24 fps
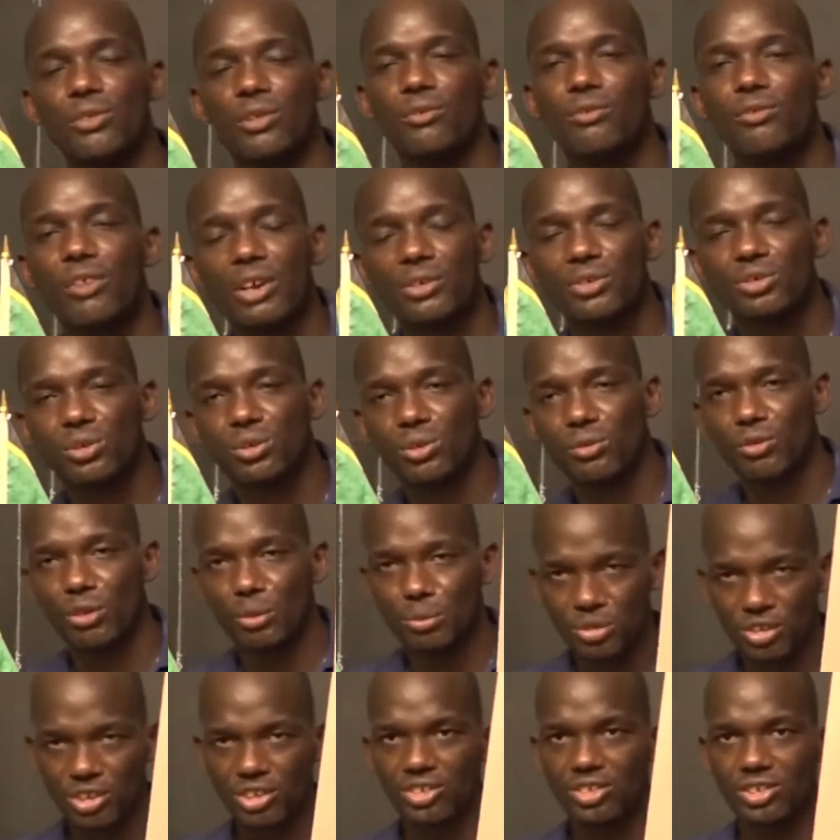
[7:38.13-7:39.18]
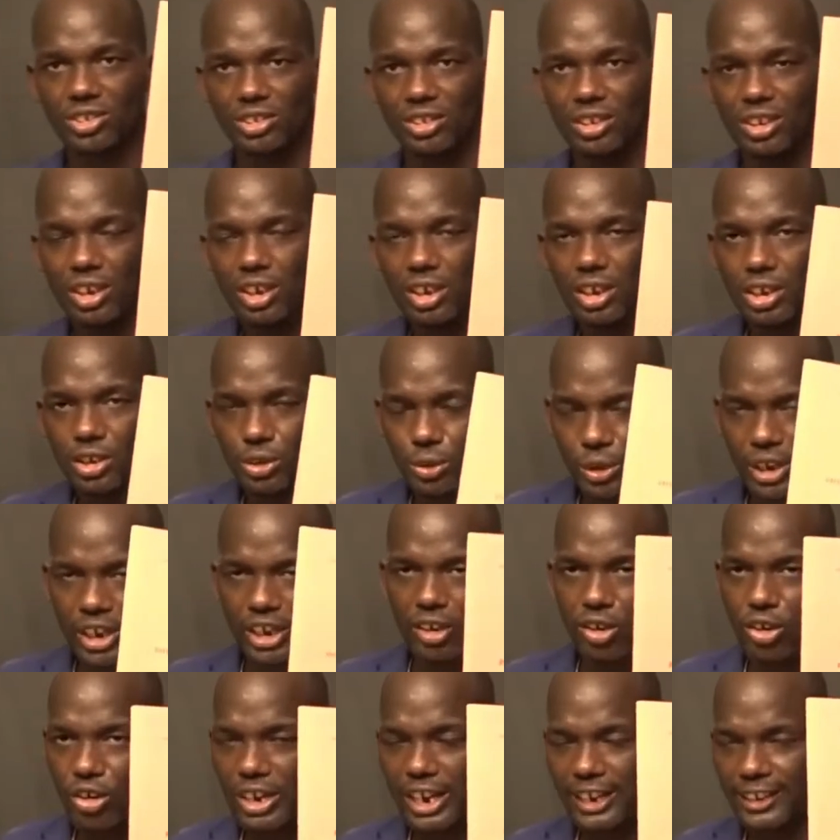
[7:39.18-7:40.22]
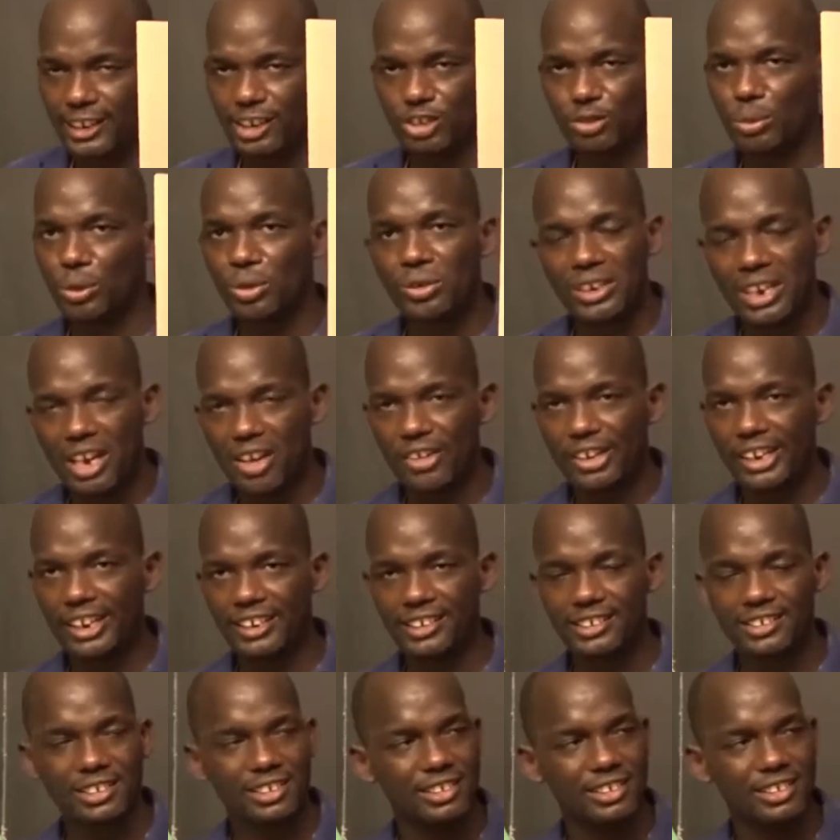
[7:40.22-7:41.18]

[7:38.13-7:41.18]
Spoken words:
5 through from 6. You can order this book nowadays.